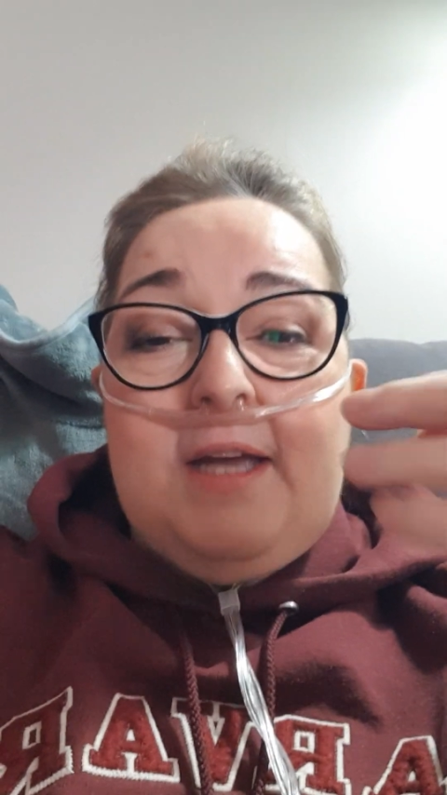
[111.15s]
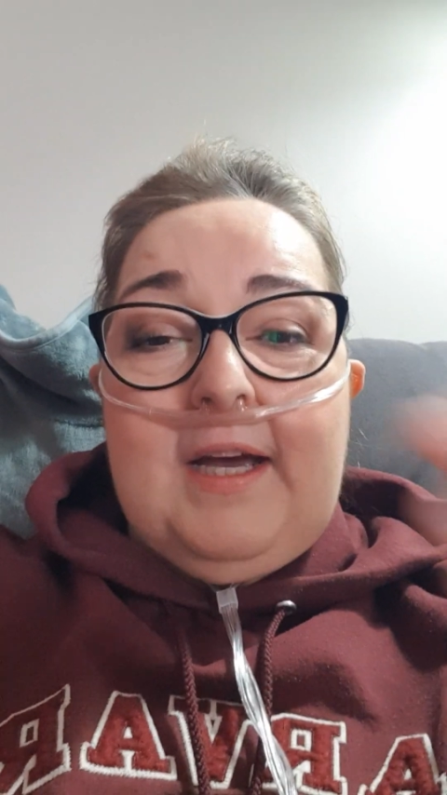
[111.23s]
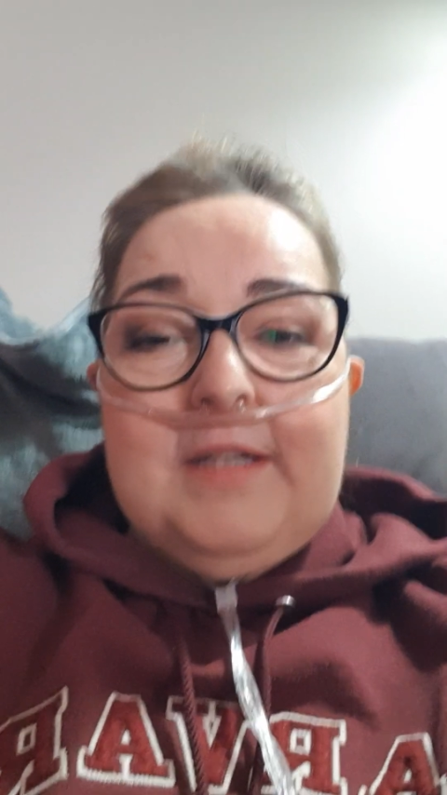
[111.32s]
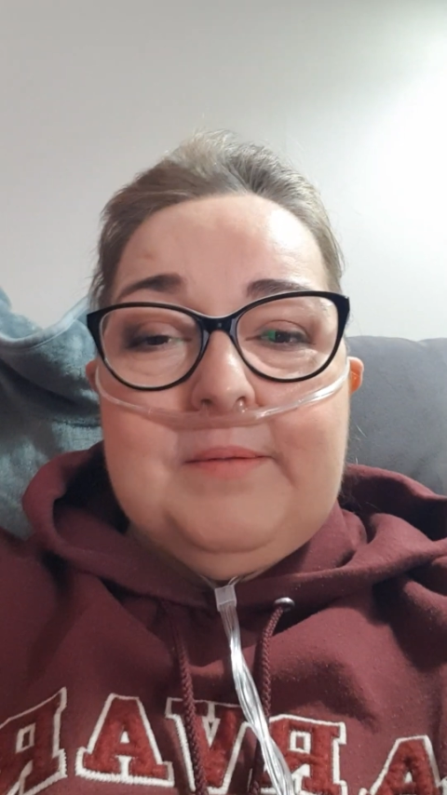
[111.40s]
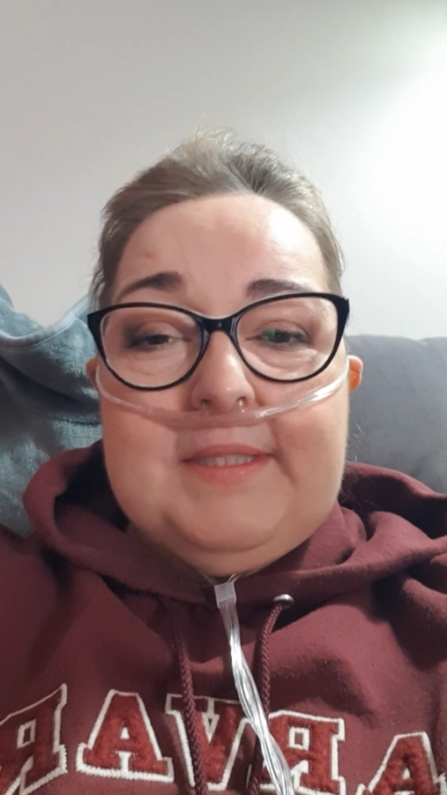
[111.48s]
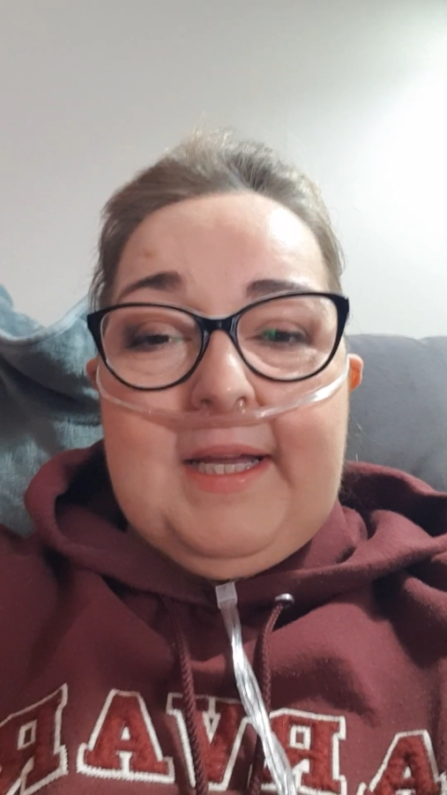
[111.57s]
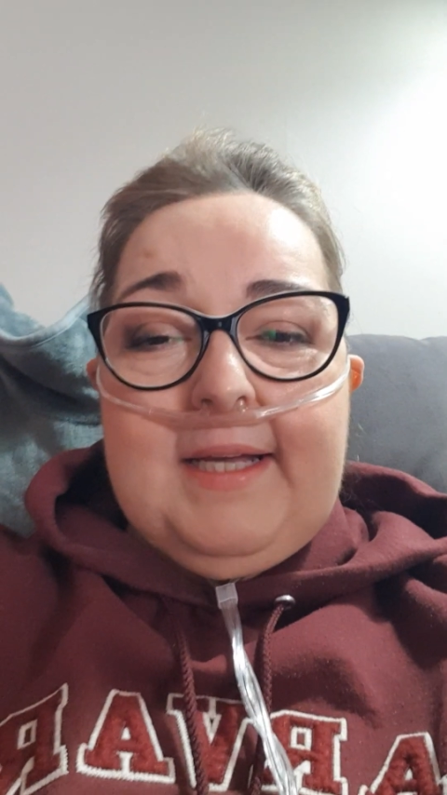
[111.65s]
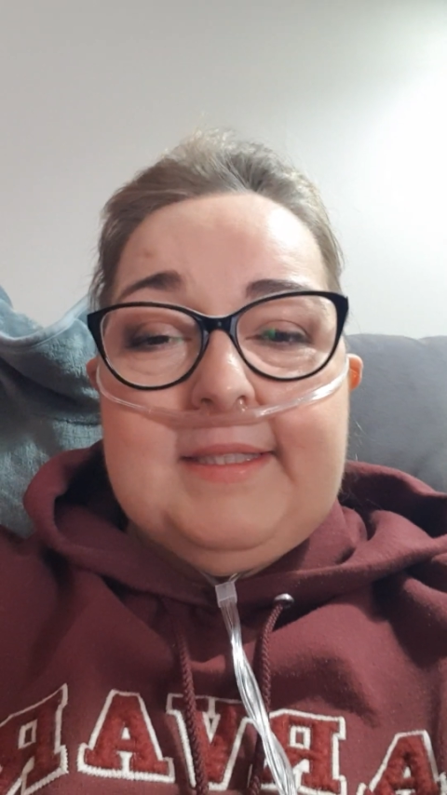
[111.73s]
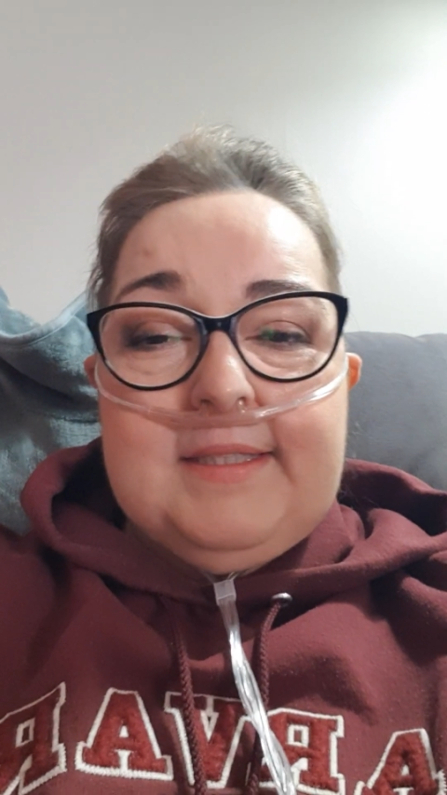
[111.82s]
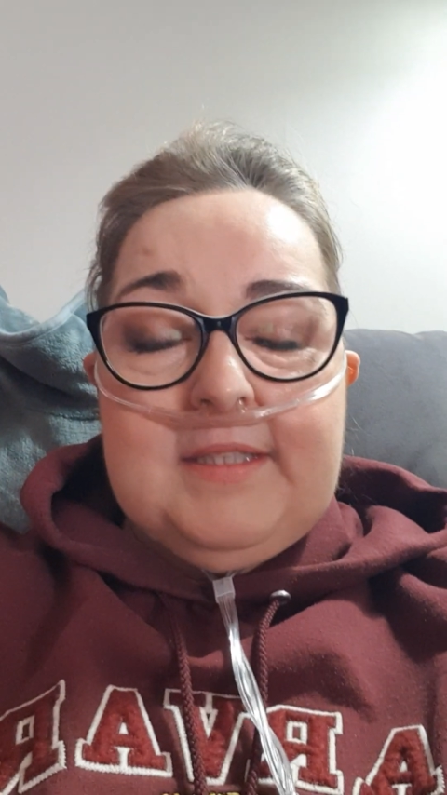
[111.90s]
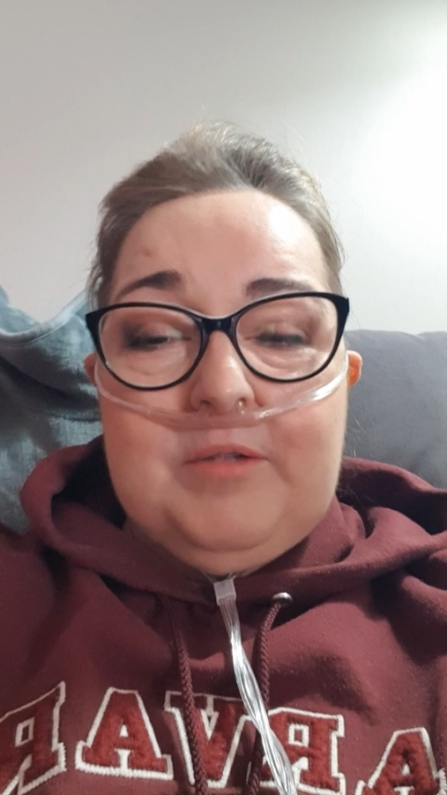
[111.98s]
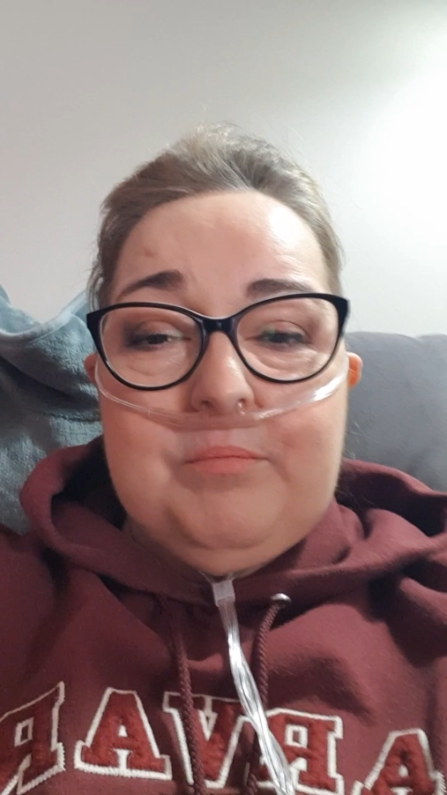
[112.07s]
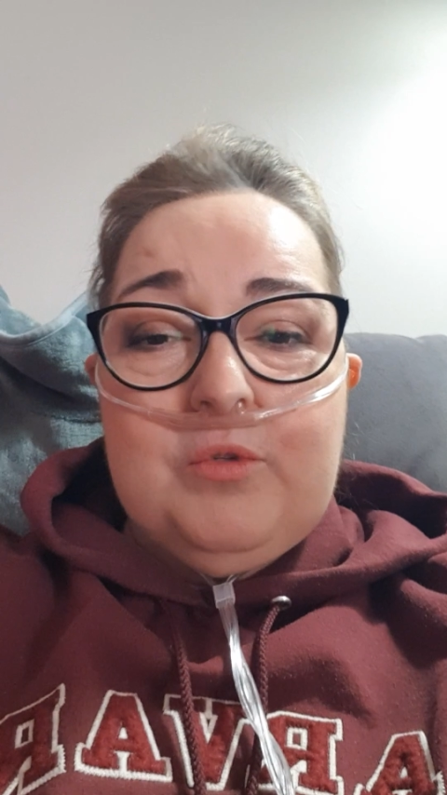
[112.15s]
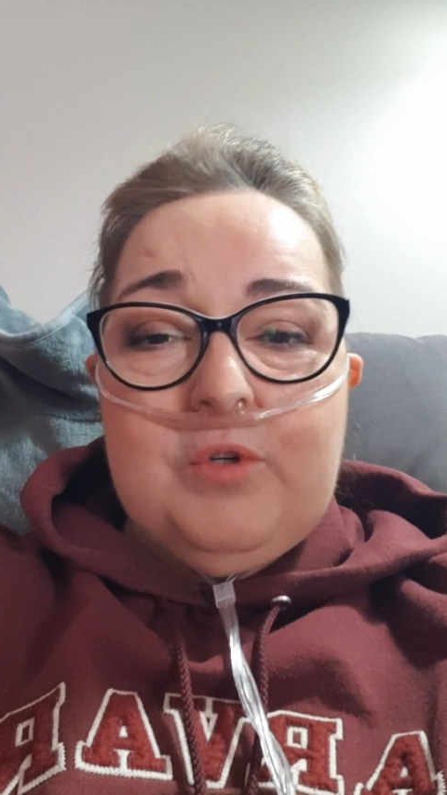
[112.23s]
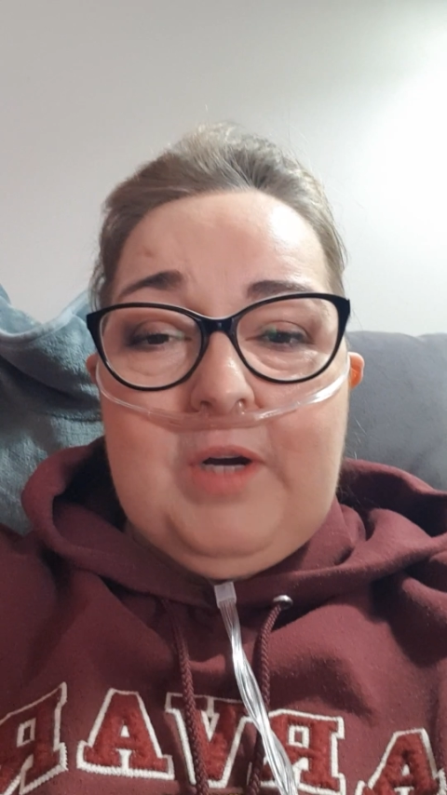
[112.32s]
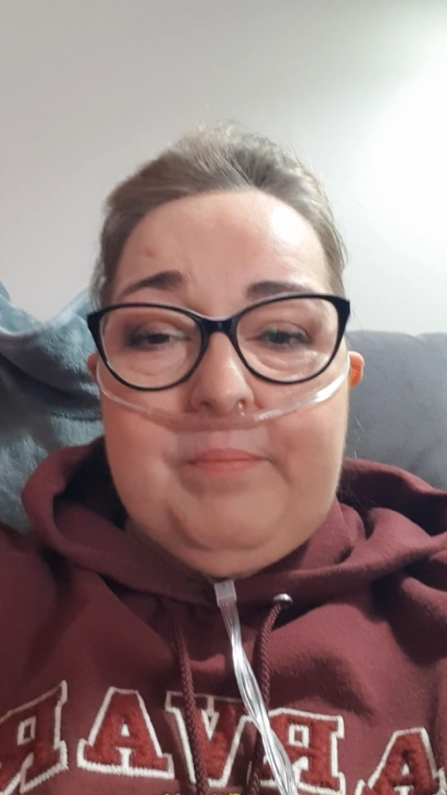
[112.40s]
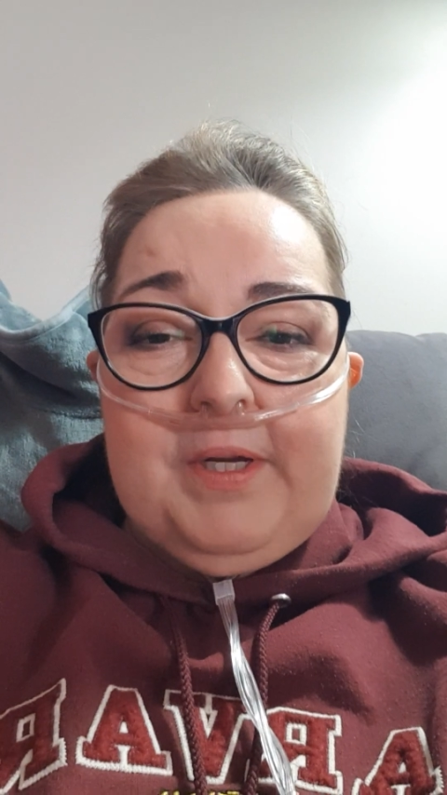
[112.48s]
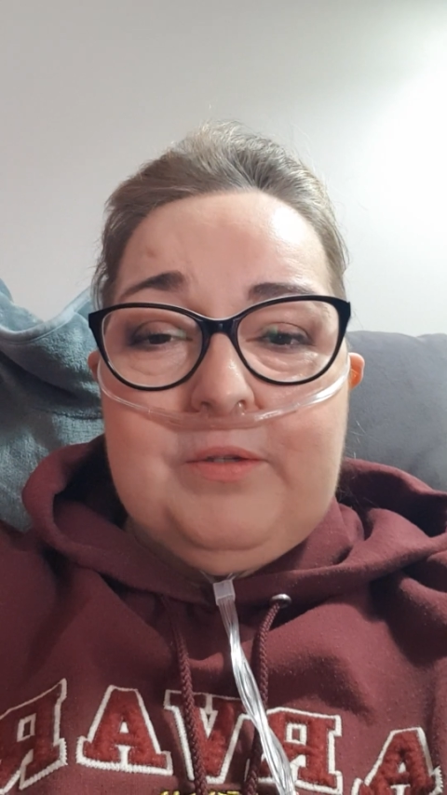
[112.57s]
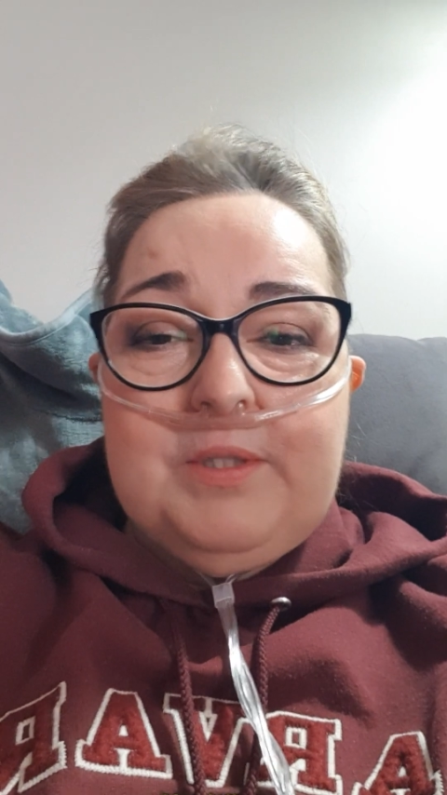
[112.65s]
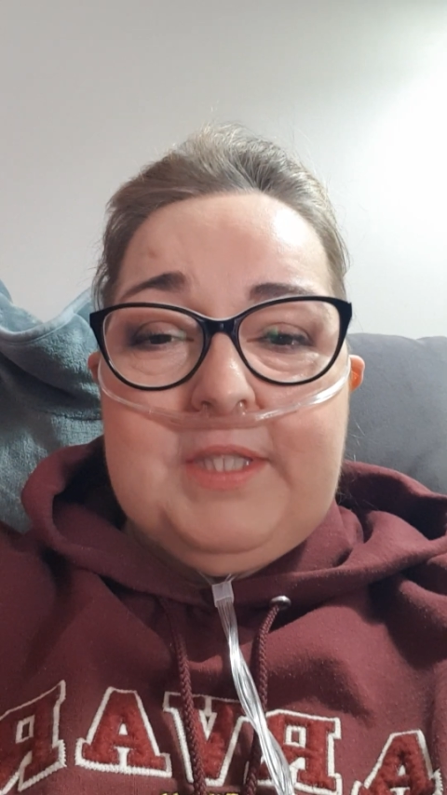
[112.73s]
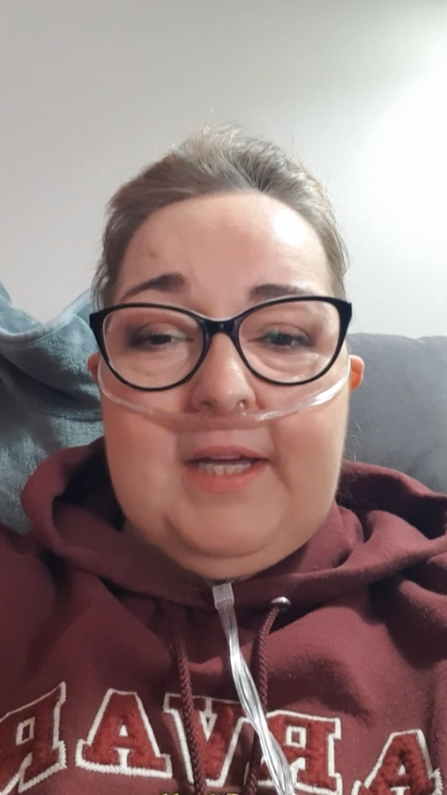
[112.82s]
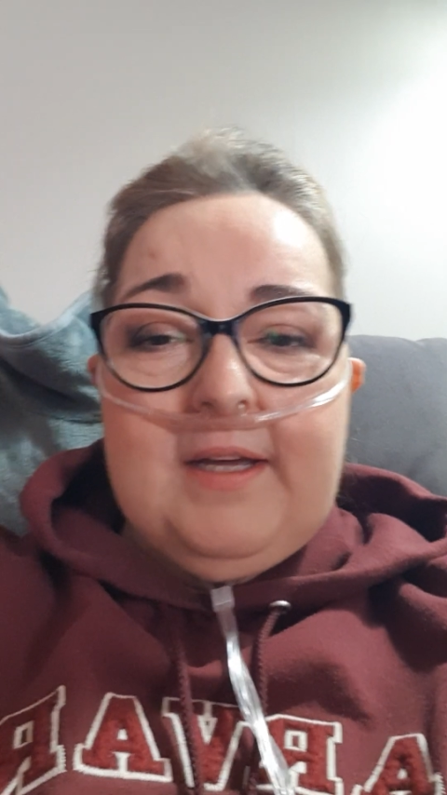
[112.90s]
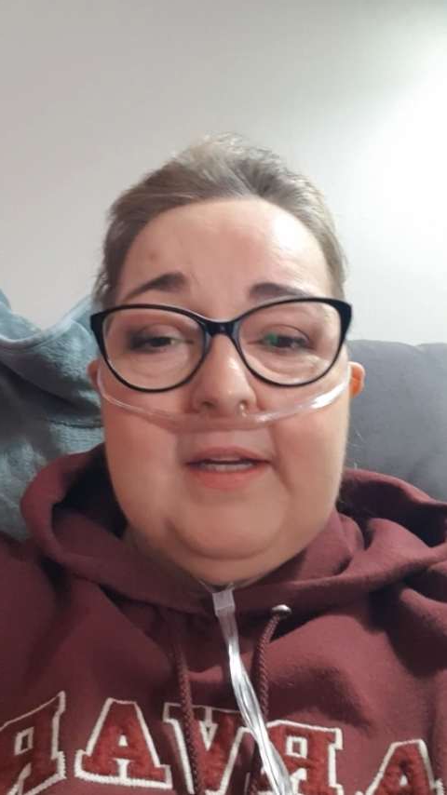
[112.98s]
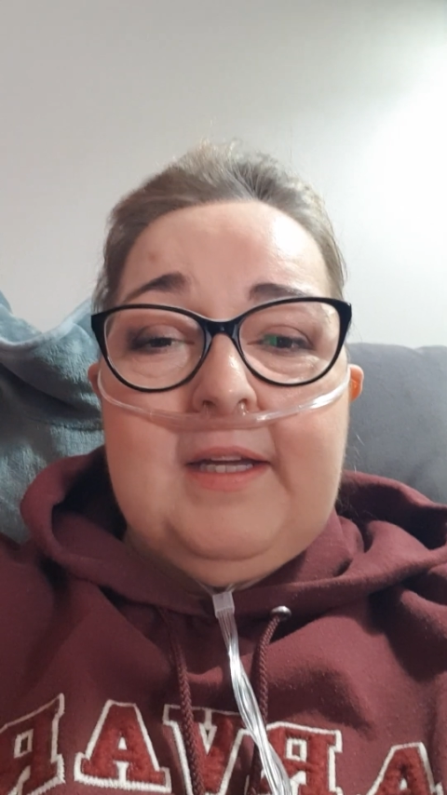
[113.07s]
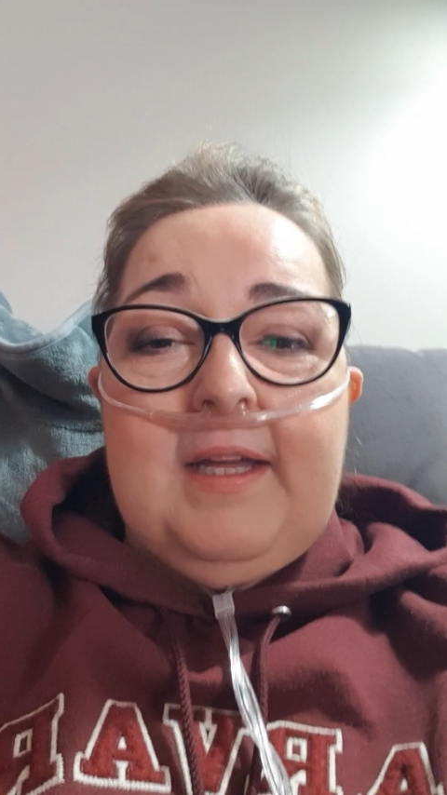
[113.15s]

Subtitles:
and I was asking him more about it,